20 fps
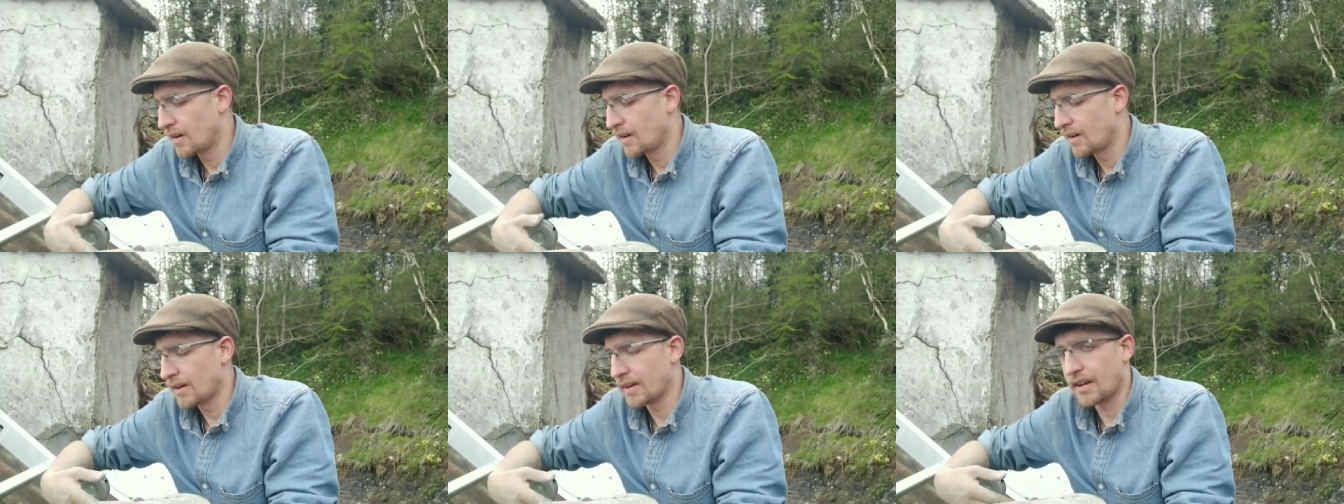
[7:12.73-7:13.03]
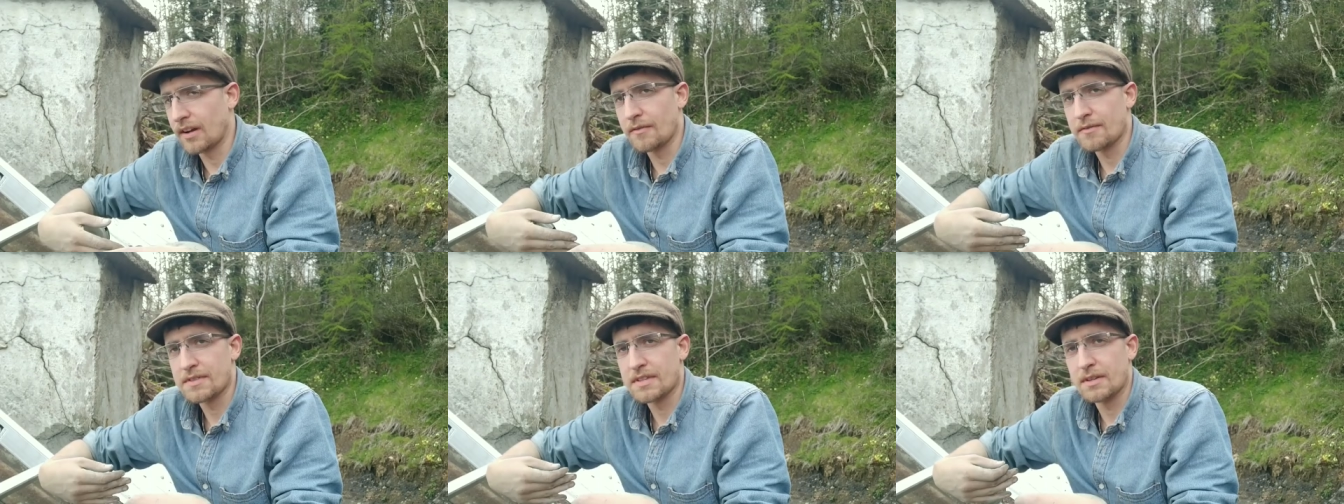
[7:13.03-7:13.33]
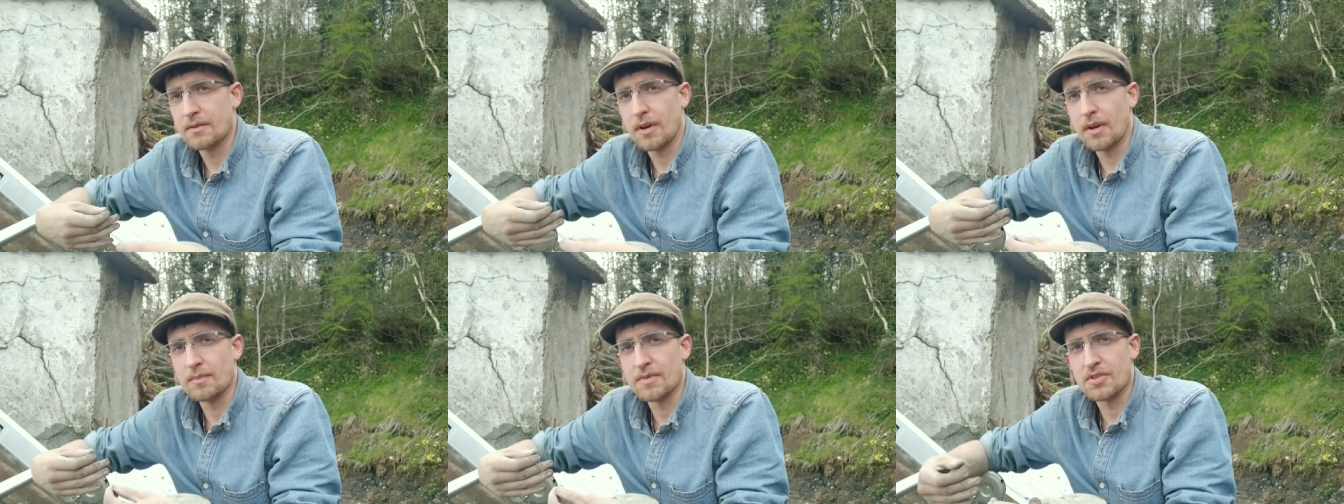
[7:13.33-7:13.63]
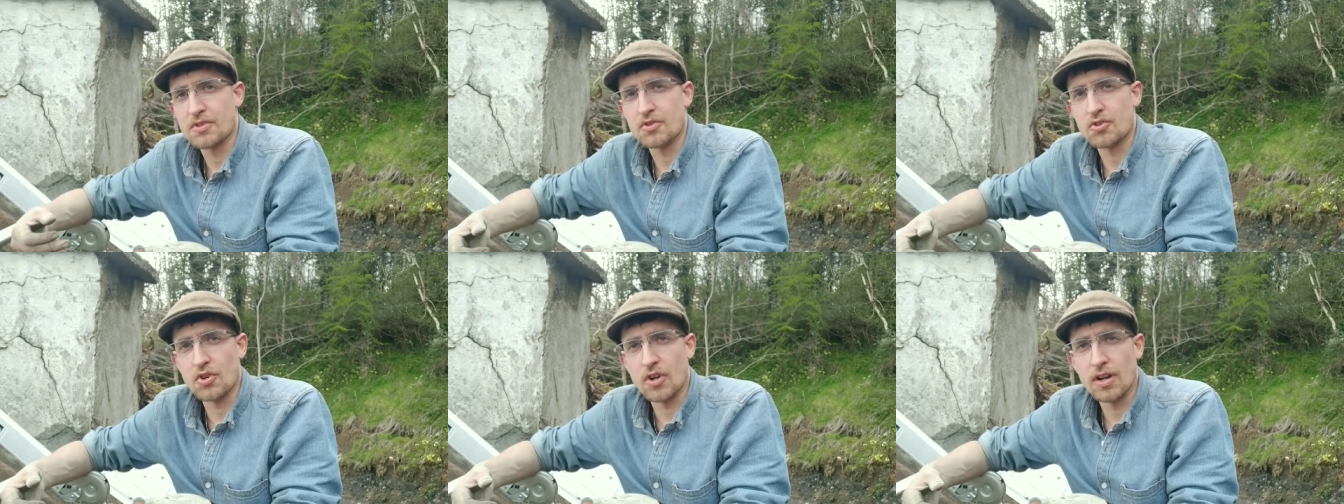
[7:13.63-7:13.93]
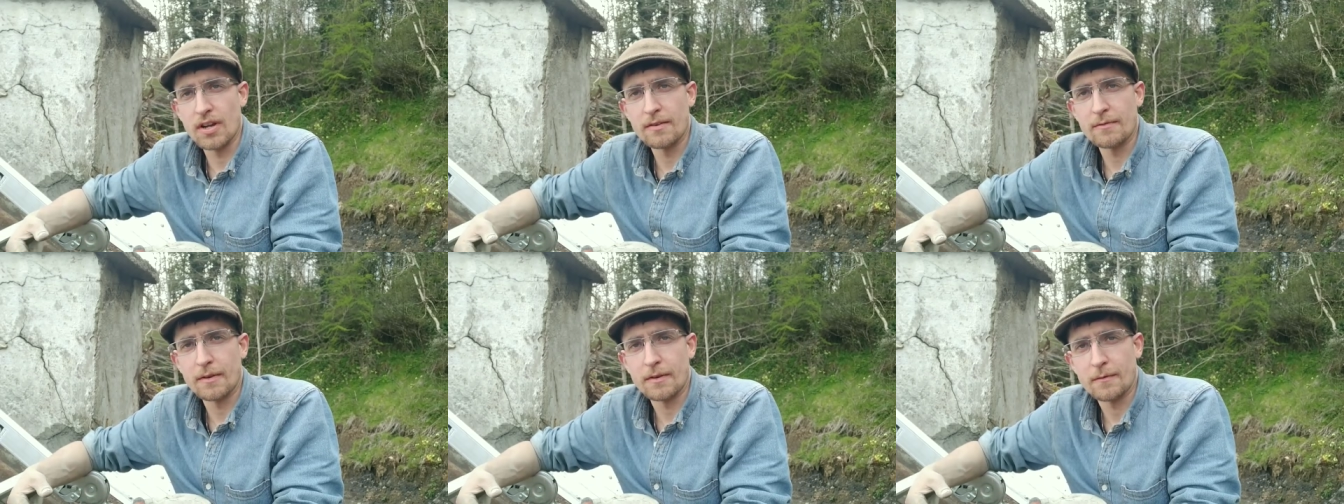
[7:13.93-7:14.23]
like obviously I'm
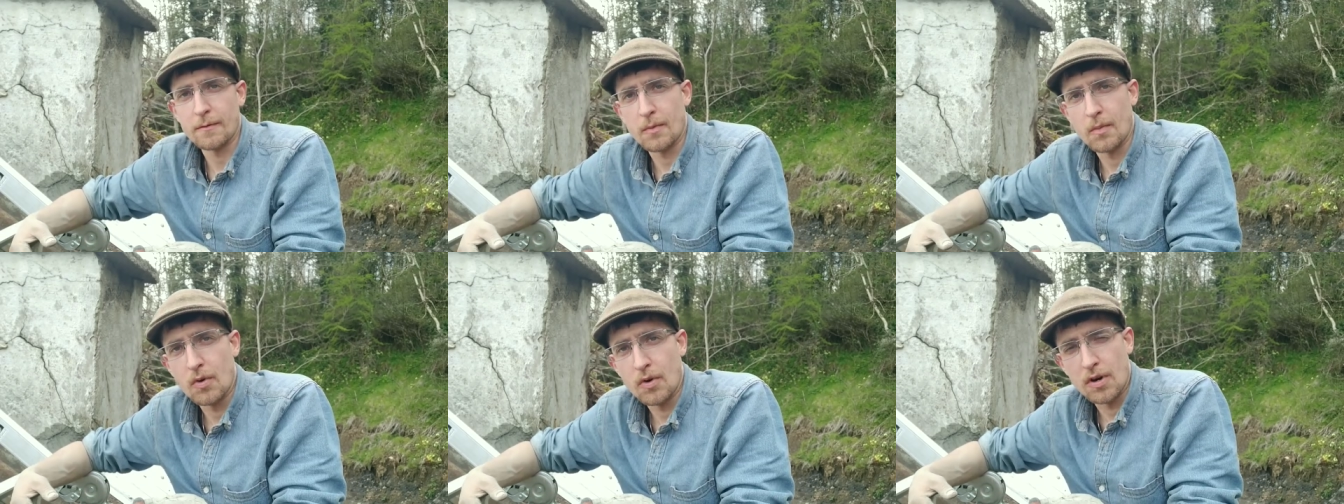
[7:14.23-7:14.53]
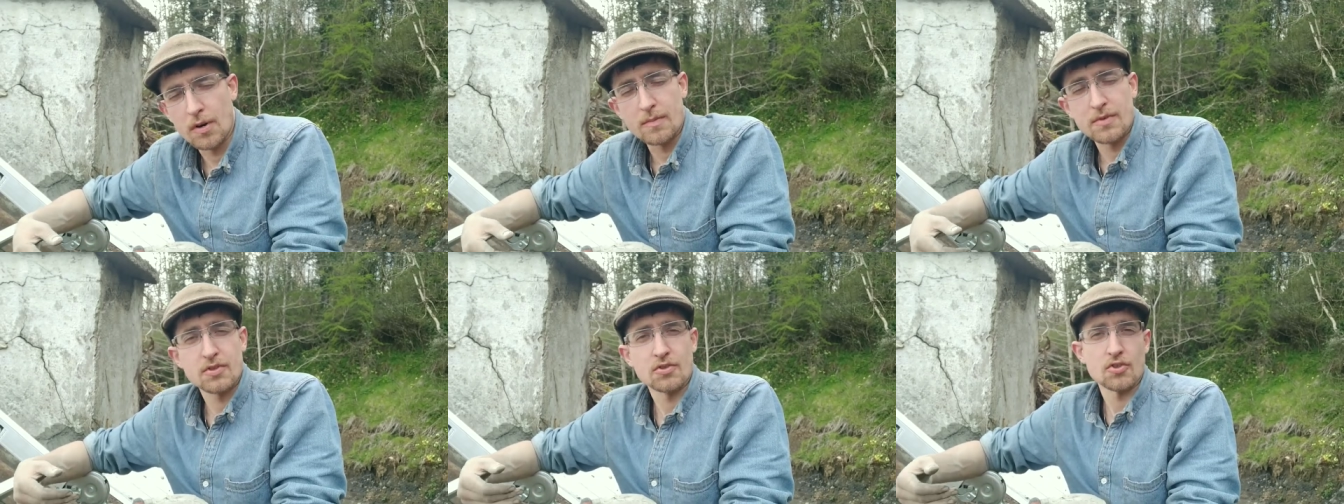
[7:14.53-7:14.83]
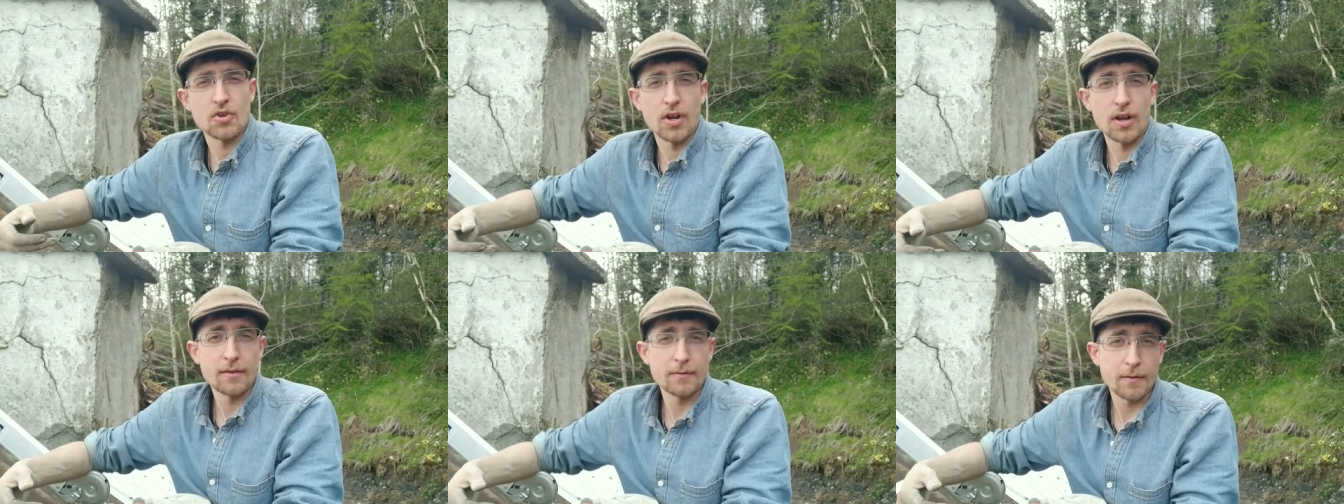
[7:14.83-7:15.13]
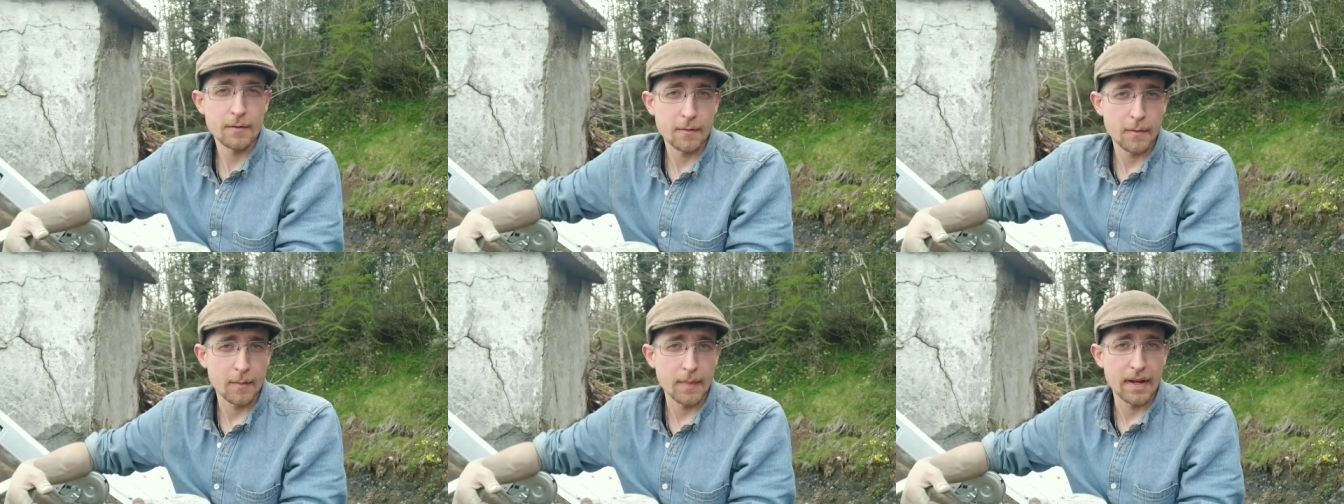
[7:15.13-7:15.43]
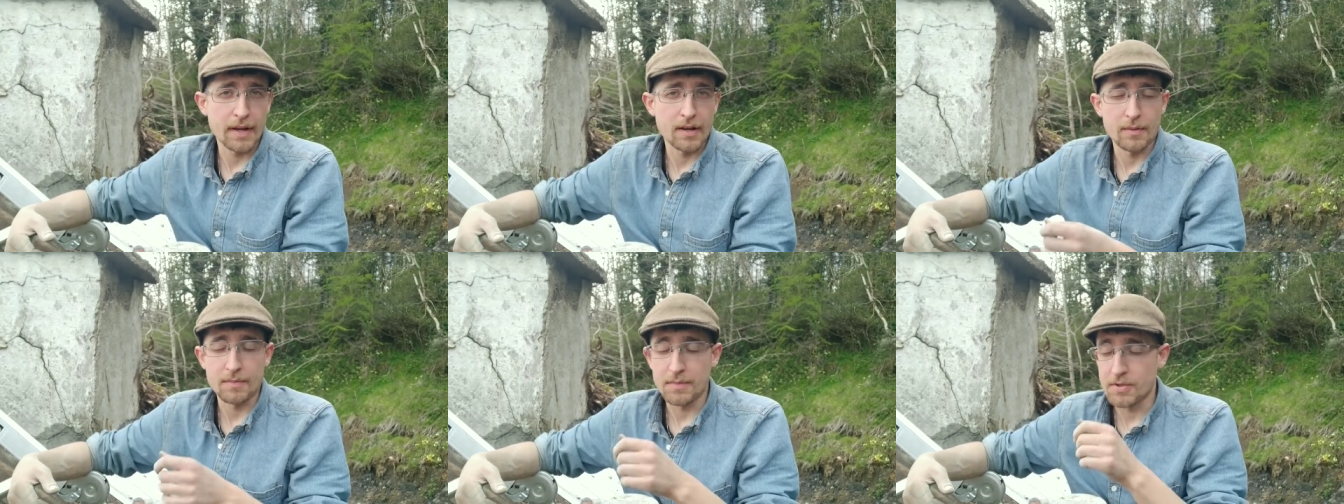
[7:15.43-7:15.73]
striving for more, I'm striving for better, I'm